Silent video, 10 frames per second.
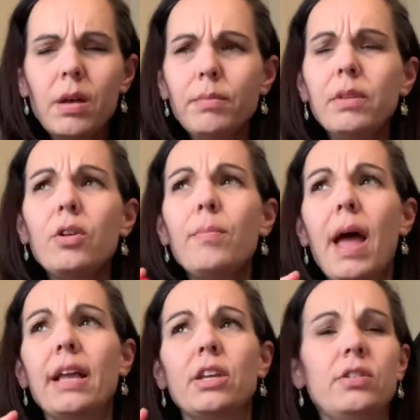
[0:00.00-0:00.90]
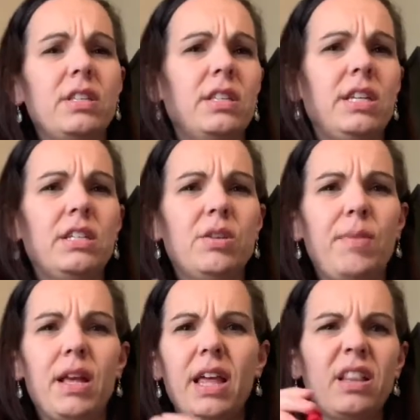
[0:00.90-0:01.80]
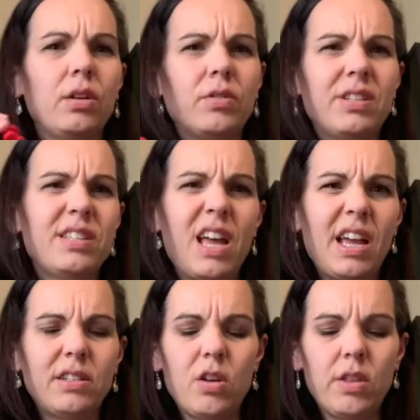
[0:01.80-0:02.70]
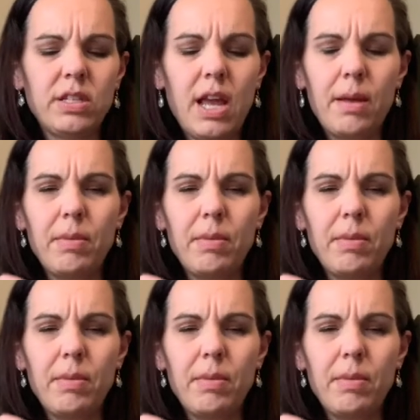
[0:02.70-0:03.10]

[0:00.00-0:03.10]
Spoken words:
Little Mac uses these to make like little designs all the time.